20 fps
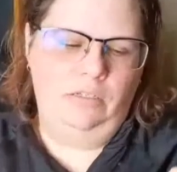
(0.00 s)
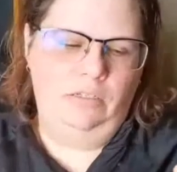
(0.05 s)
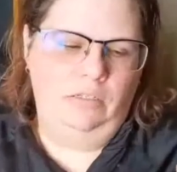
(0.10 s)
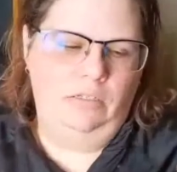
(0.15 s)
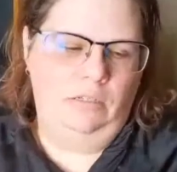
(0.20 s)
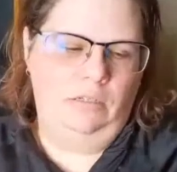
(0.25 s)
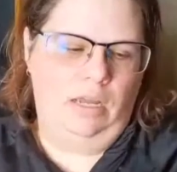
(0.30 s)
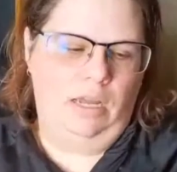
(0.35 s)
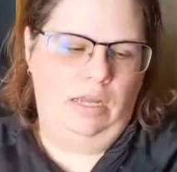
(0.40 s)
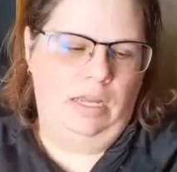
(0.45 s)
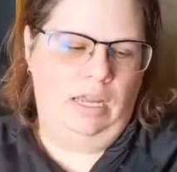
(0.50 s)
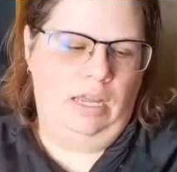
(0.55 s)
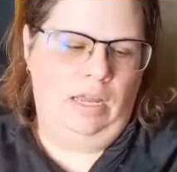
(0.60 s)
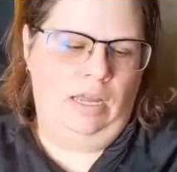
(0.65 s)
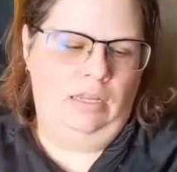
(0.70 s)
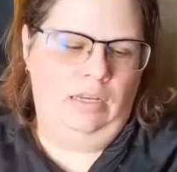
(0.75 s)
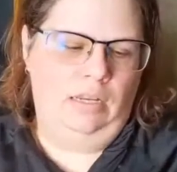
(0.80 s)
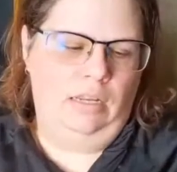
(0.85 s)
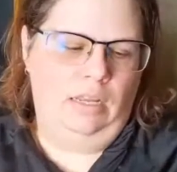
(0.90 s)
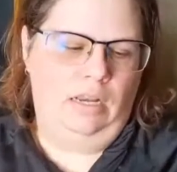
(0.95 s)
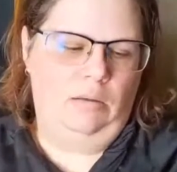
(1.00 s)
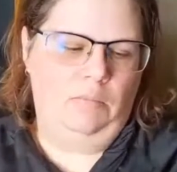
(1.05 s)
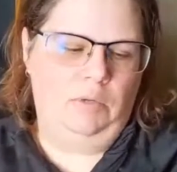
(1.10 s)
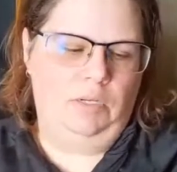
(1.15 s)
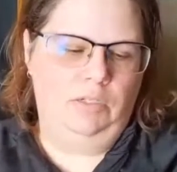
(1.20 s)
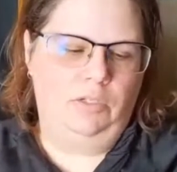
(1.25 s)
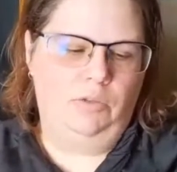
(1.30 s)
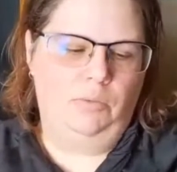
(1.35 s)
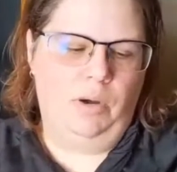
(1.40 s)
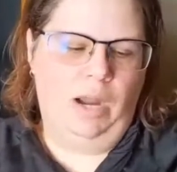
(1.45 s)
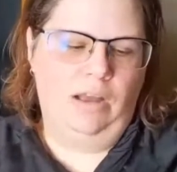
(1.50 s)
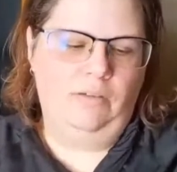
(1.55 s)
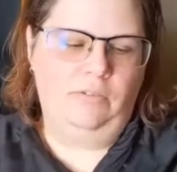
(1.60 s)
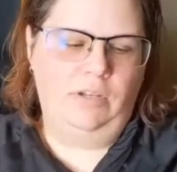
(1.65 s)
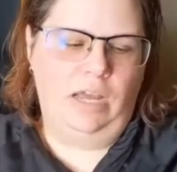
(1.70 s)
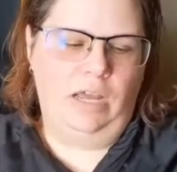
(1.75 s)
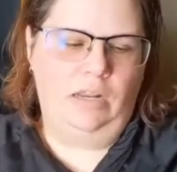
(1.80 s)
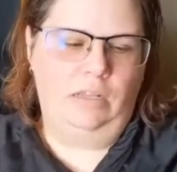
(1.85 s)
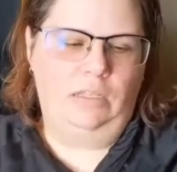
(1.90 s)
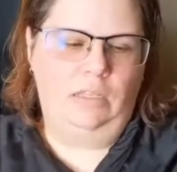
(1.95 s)
again, and I'm going to draft
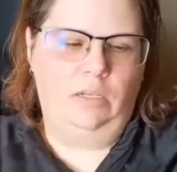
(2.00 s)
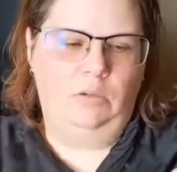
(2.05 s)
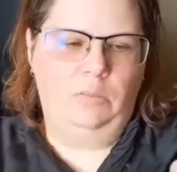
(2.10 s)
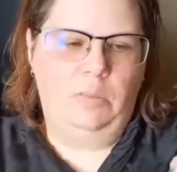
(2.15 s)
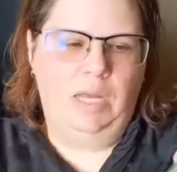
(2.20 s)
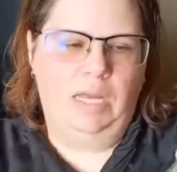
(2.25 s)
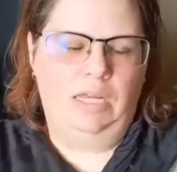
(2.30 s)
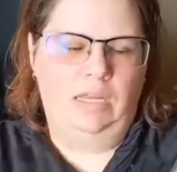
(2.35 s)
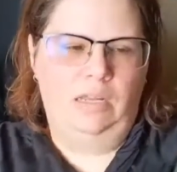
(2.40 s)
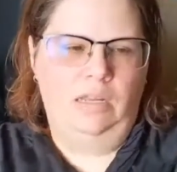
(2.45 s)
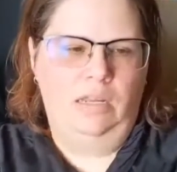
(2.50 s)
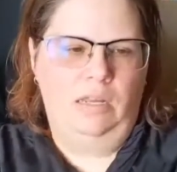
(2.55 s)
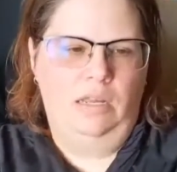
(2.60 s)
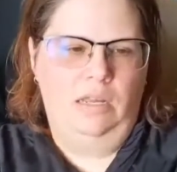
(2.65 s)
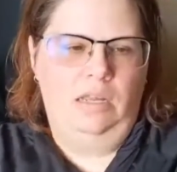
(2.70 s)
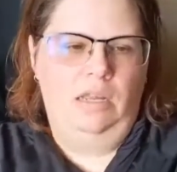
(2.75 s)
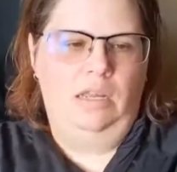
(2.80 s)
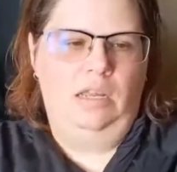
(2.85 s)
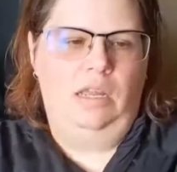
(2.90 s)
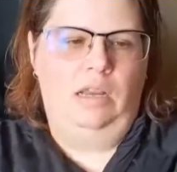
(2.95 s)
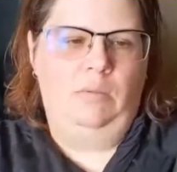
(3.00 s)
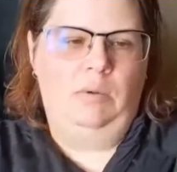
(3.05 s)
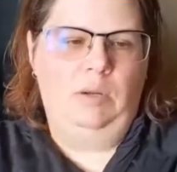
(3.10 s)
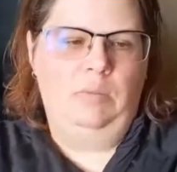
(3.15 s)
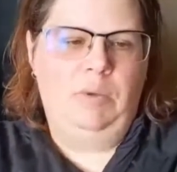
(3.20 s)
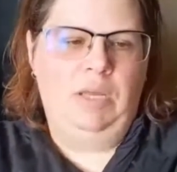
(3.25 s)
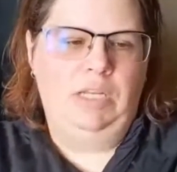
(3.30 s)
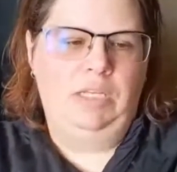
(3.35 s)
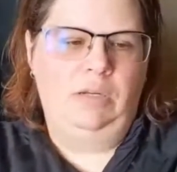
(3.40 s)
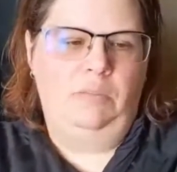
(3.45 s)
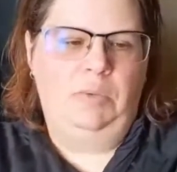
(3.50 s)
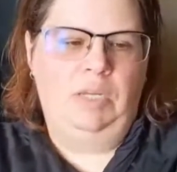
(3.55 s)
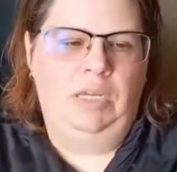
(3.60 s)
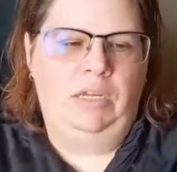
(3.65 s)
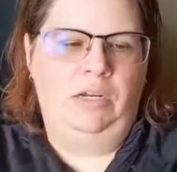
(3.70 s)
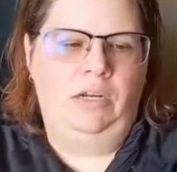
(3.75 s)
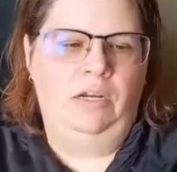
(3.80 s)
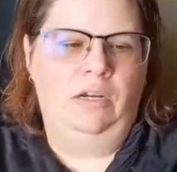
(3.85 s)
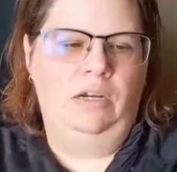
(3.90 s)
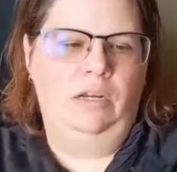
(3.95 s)
out a little bit. And I'm going to pinch up
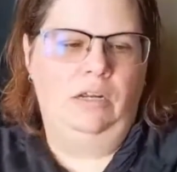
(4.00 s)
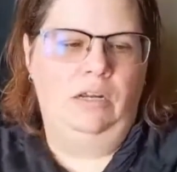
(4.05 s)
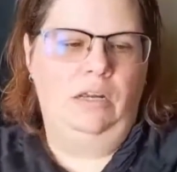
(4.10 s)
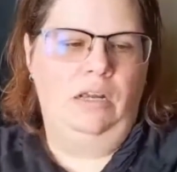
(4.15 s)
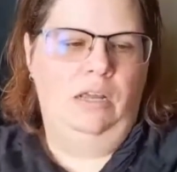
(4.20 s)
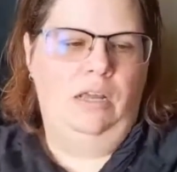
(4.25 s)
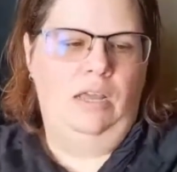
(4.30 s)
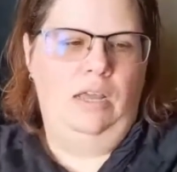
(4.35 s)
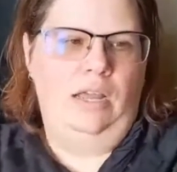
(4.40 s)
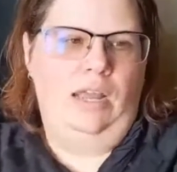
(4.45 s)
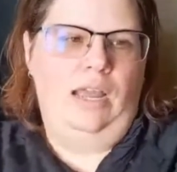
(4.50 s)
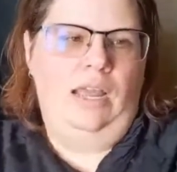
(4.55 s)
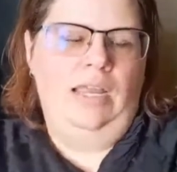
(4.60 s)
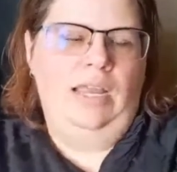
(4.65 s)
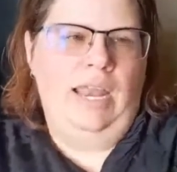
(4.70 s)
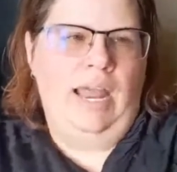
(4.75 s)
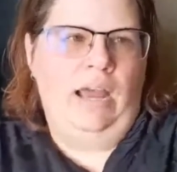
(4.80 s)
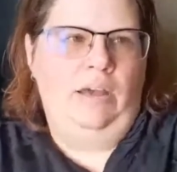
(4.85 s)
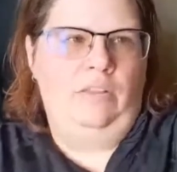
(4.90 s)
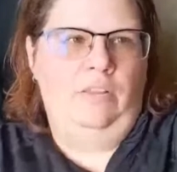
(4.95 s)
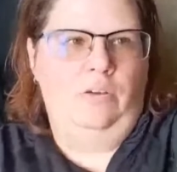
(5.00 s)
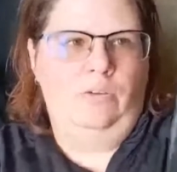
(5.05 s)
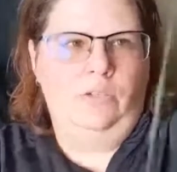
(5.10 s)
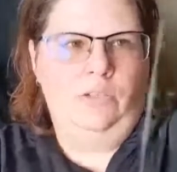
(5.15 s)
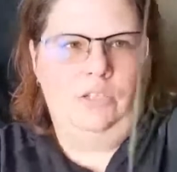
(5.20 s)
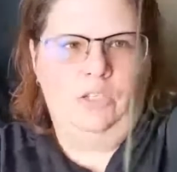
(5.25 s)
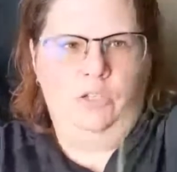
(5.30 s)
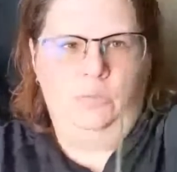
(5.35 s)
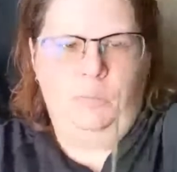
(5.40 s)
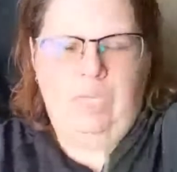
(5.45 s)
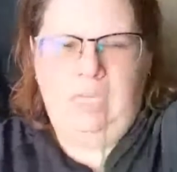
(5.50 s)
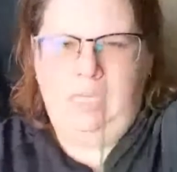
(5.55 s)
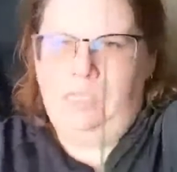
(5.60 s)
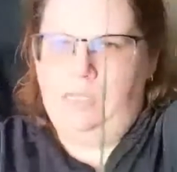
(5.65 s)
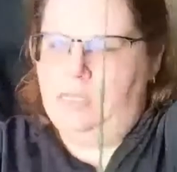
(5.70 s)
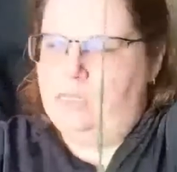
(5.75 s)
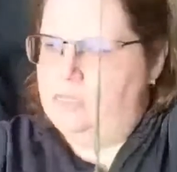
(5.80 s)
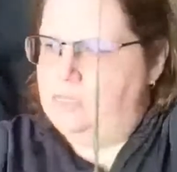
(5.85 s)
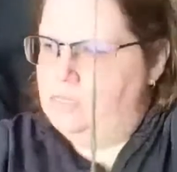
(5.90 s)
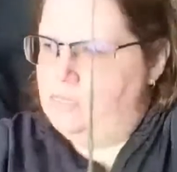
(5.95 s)
here. And now those 2
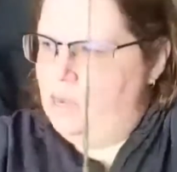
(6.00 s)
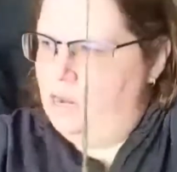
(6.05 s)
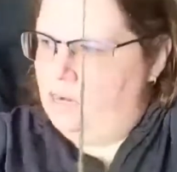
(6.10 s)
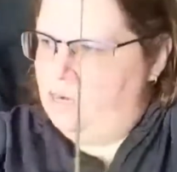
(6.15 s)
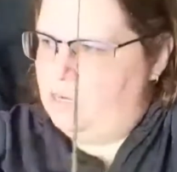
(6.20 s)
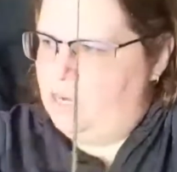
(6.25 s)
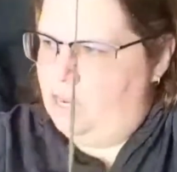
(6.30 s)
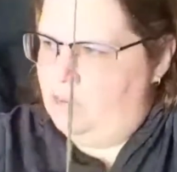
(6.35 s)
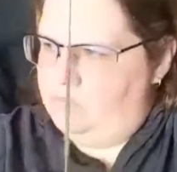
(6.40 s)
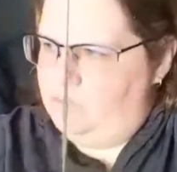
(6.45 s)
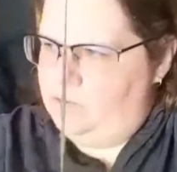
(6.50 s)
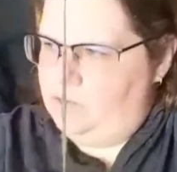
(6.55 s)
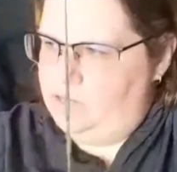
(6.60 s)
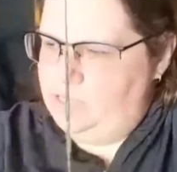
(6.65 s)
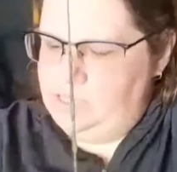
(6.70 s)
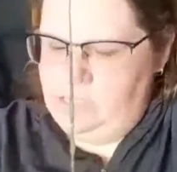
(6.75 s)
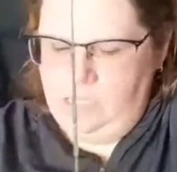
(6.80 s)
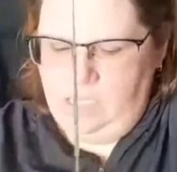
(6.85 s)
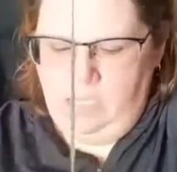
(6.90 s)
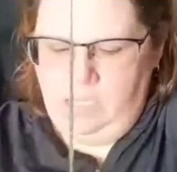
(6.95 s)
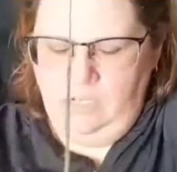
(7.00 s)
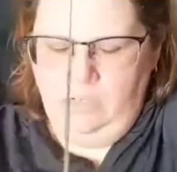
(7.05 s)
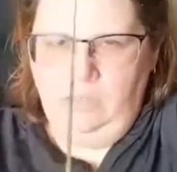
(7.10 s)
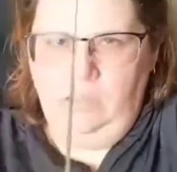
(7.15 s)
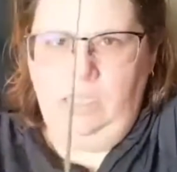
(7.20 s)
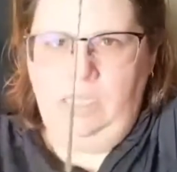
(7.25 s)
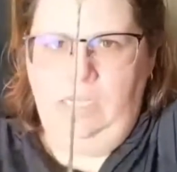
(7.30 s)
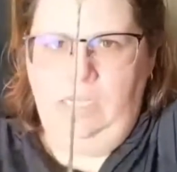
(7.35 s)
pieces are now very securely